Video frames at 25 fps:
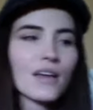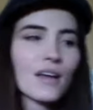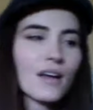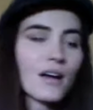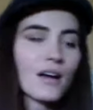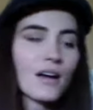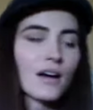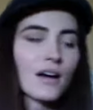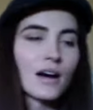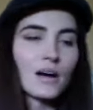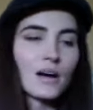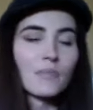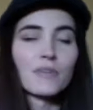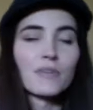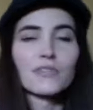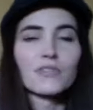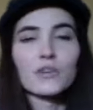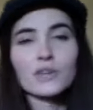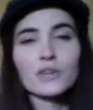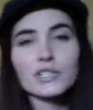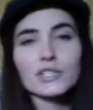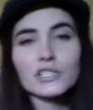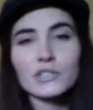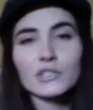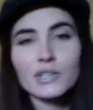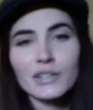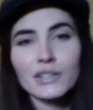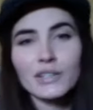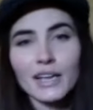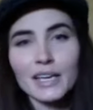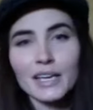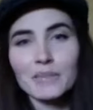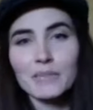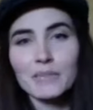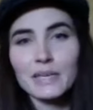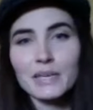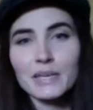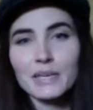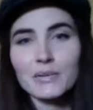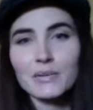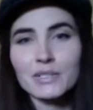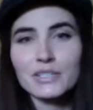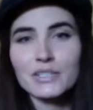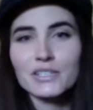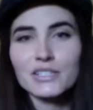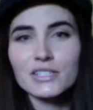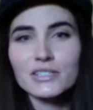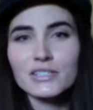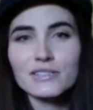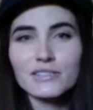If you're a student like me,
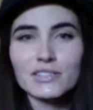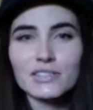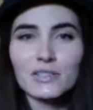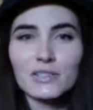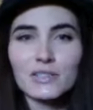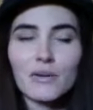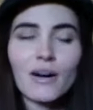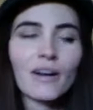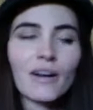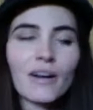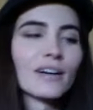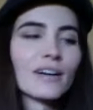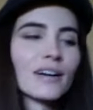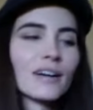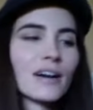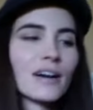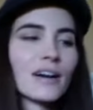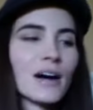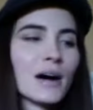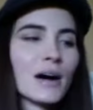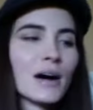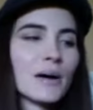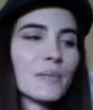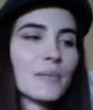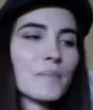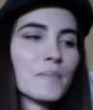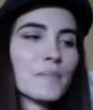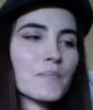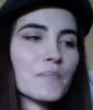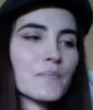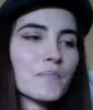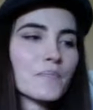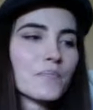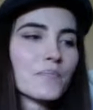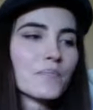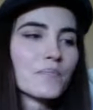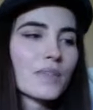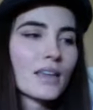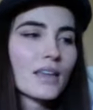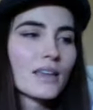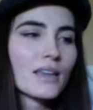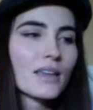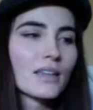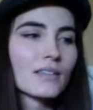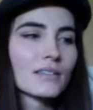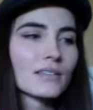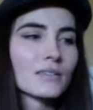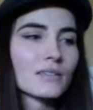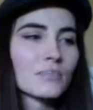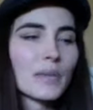which you are,
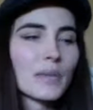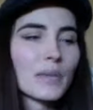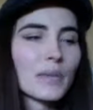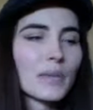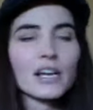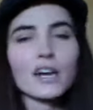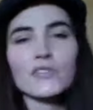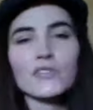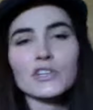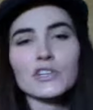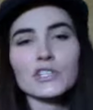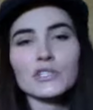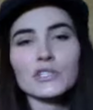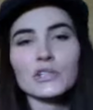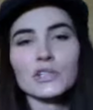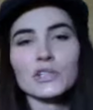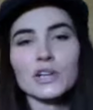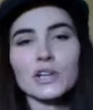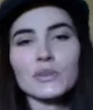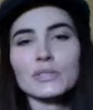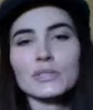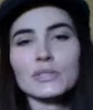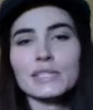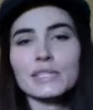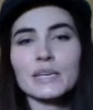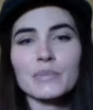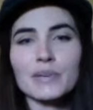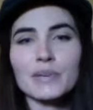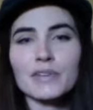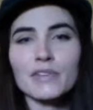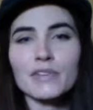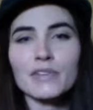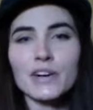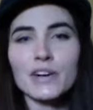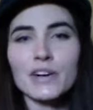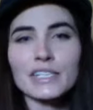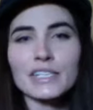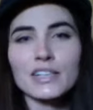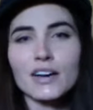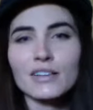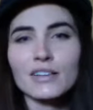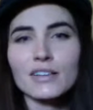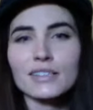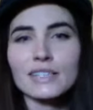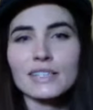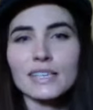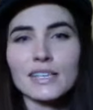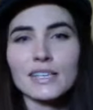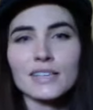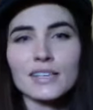paying off your student loans can be a very
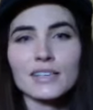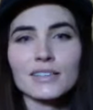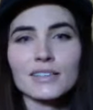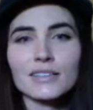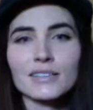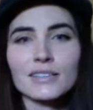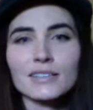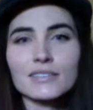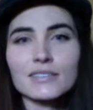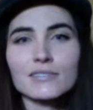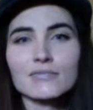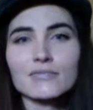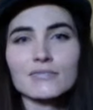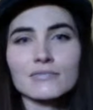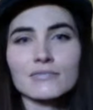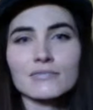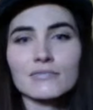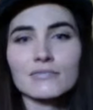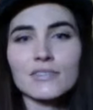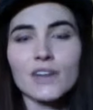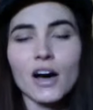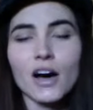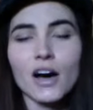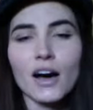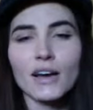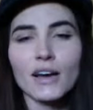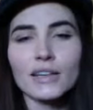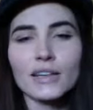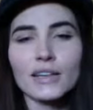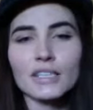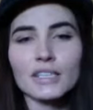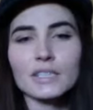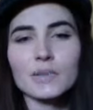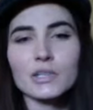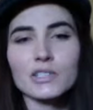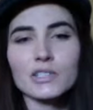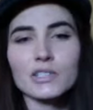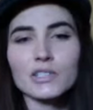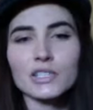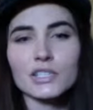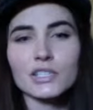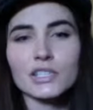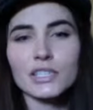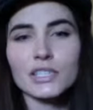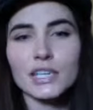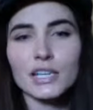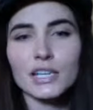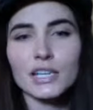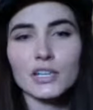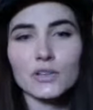daunting thought, especially if you
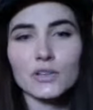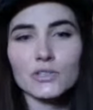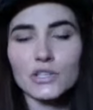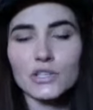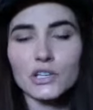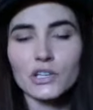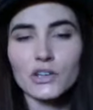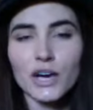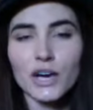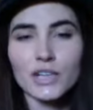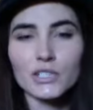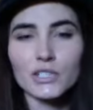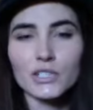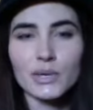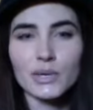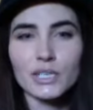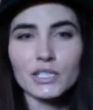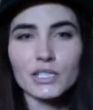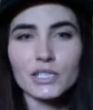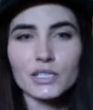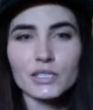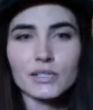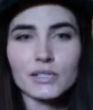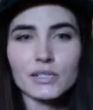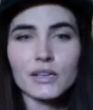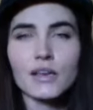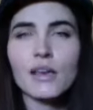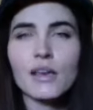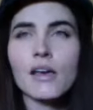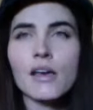get closer to graduation.